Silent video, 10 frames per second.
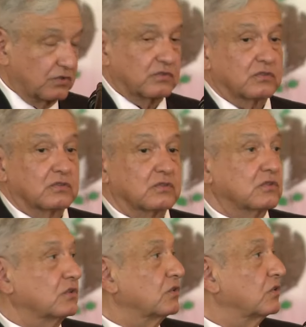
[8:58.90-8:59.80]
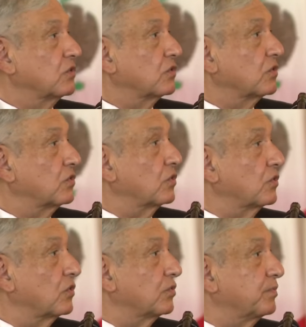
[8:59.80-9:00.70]
the forecasts
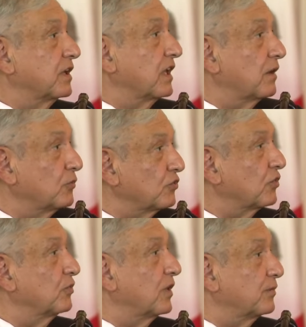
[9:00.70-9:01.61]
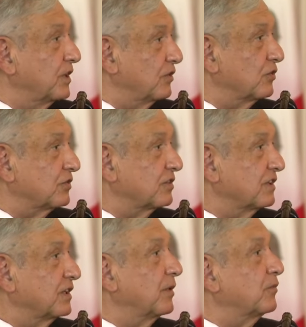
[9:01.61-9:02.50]
failed. We're not
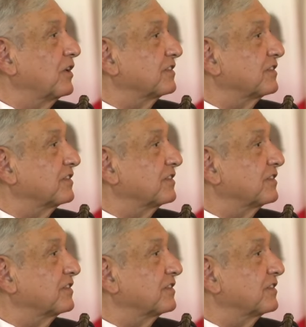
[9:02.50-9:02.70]
fighting, we are